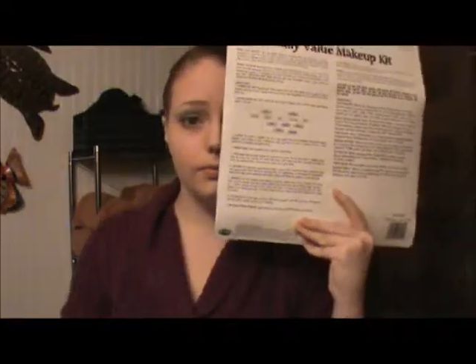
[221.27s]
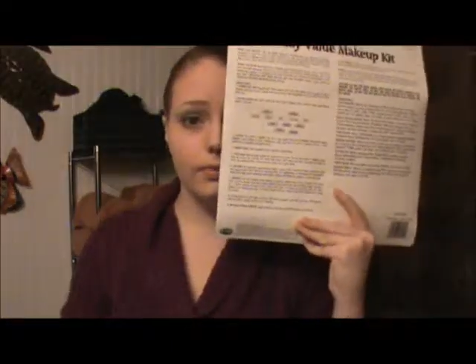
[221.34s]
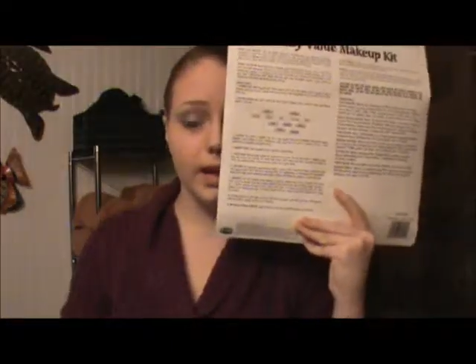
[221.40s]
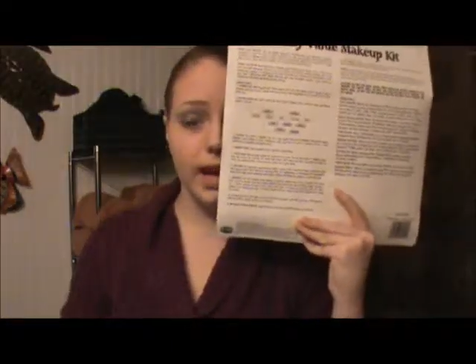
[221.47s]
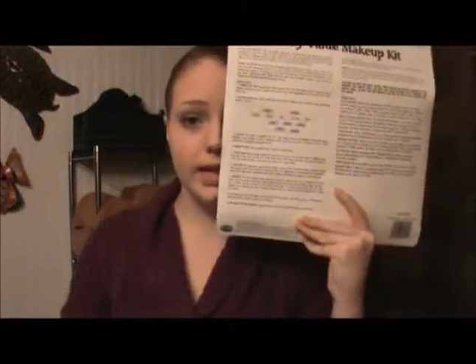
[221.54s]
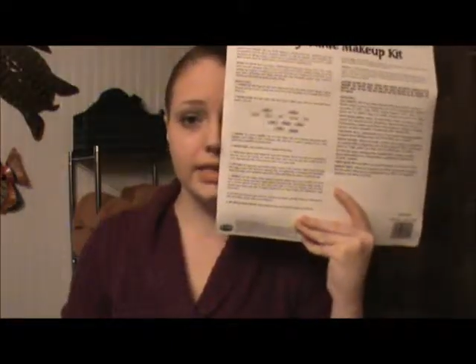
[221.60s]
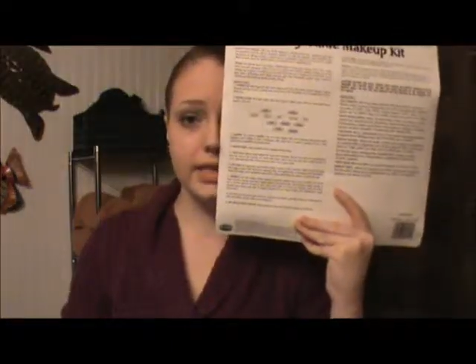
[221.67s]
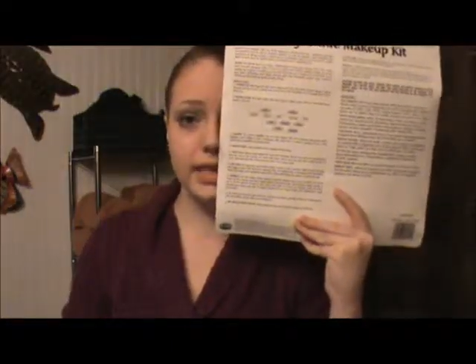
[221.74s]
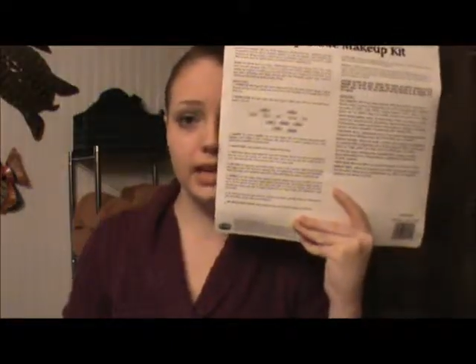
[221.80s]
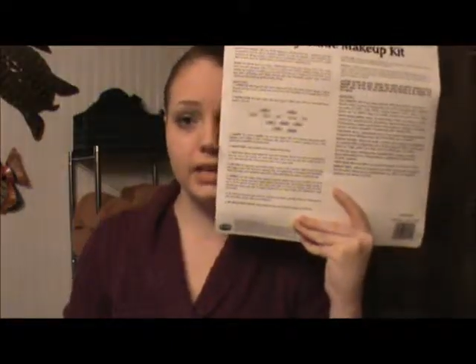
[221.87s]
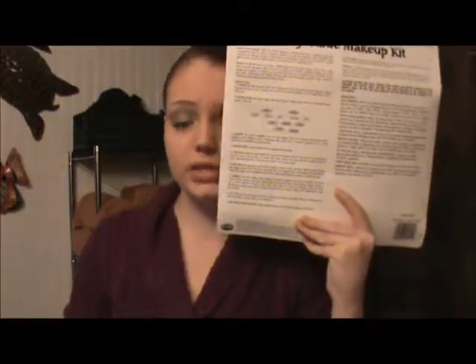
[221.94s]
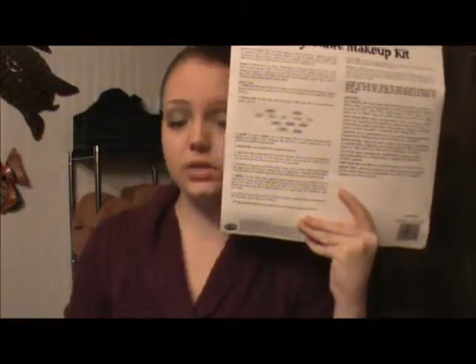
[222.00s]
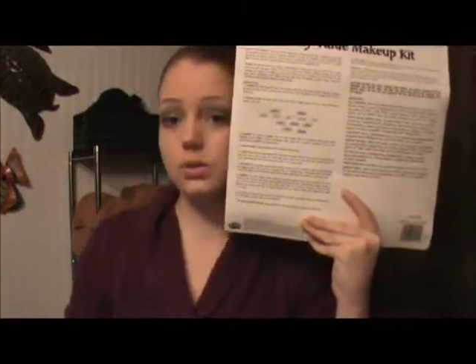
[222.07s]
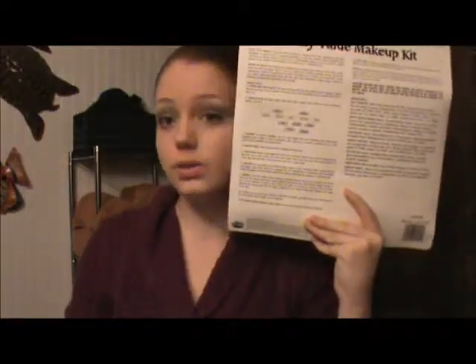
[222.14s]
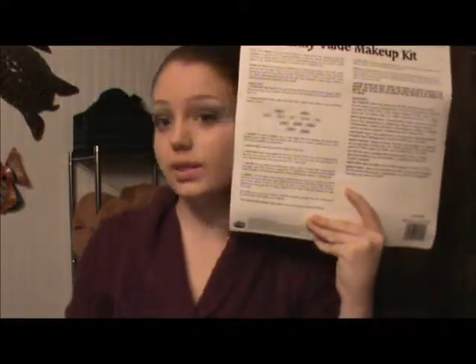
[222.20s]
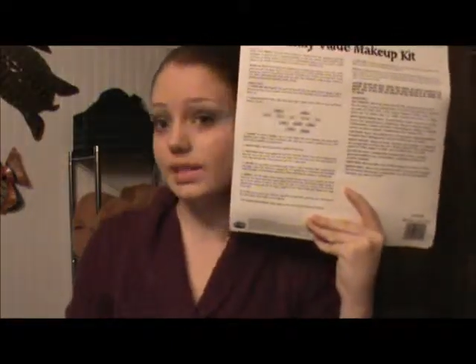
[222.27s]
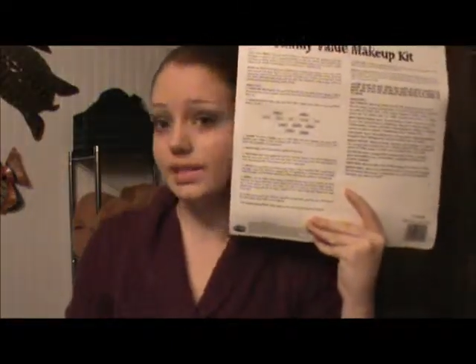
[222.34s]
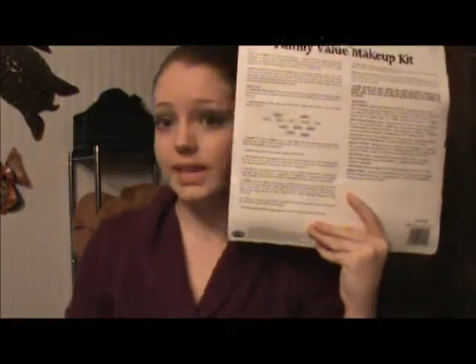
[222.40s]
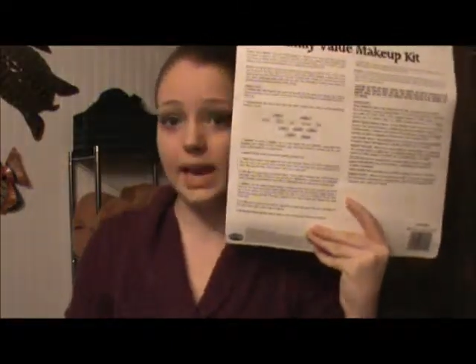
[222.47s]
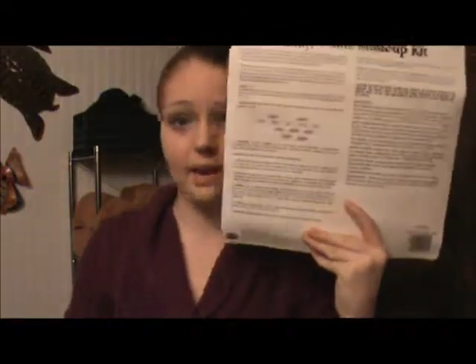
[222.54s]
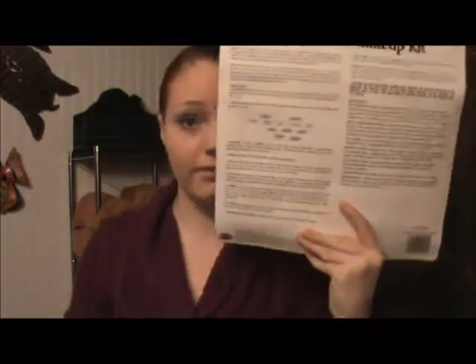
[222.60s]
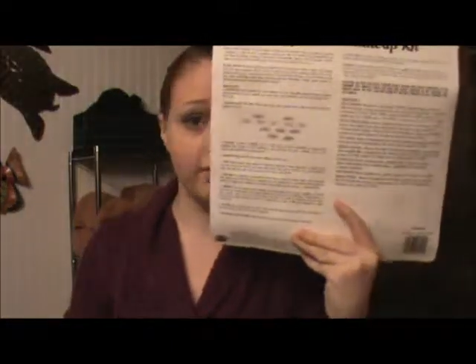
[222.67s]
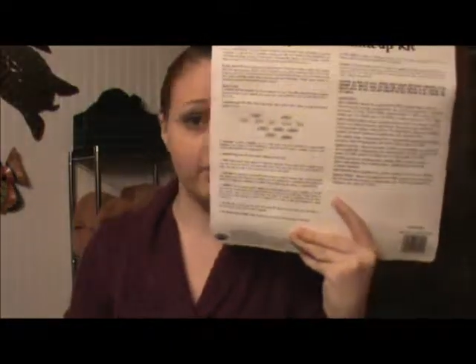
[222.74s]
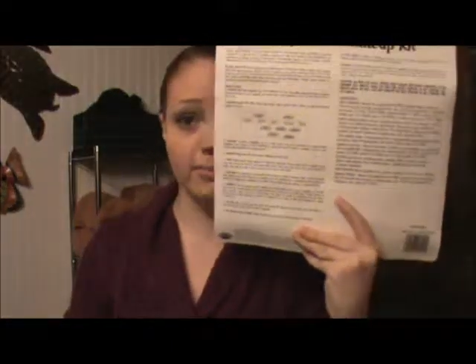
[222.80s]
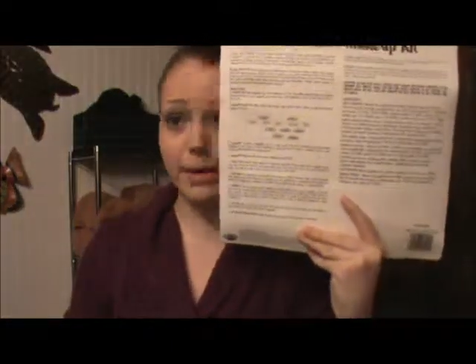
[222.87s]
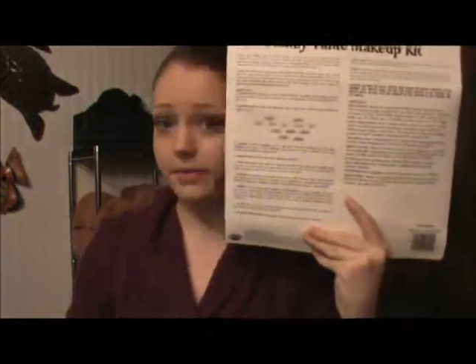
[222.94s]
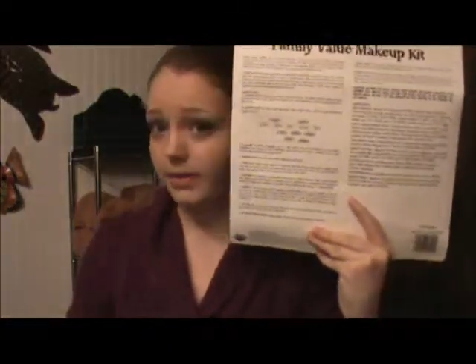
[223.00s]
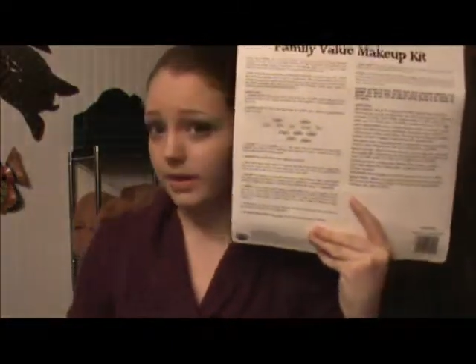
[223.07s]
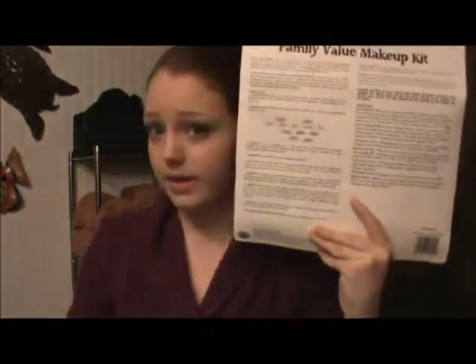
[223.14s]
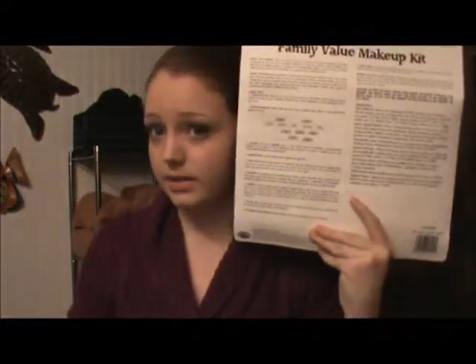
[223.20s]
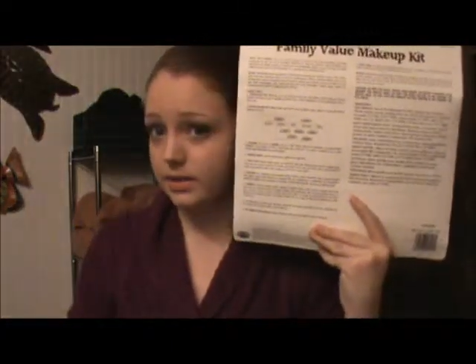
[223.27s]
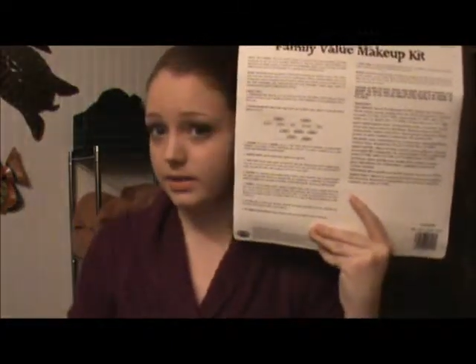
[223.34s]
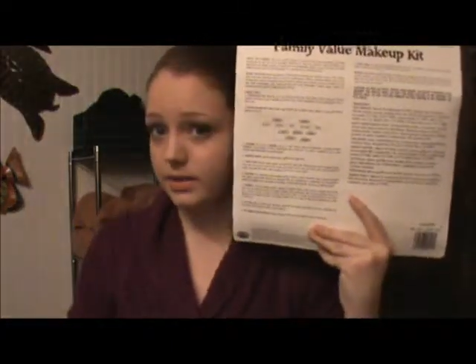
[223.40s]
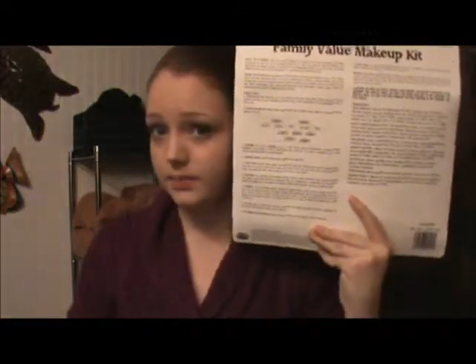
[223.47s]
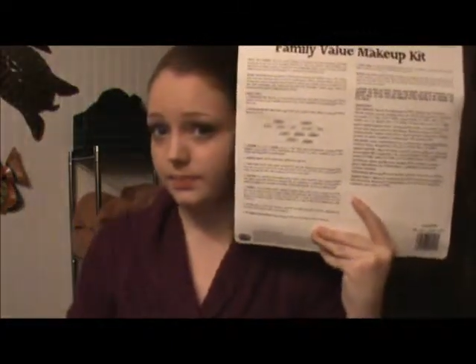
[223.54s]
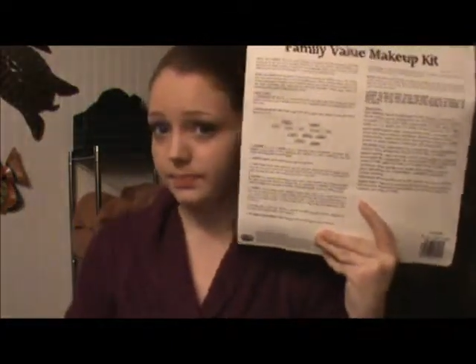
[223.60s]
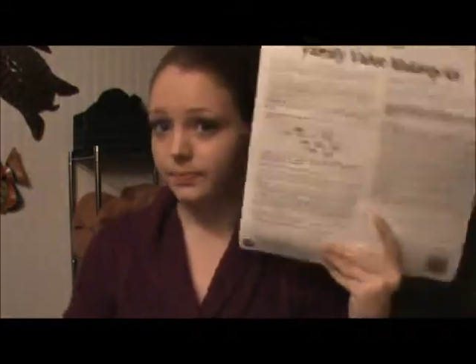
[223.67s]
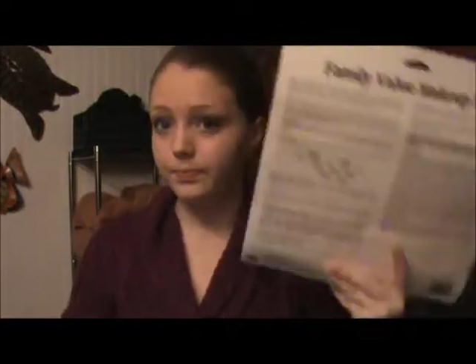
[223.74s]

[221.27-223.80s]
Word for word: I did it onto this half of my face.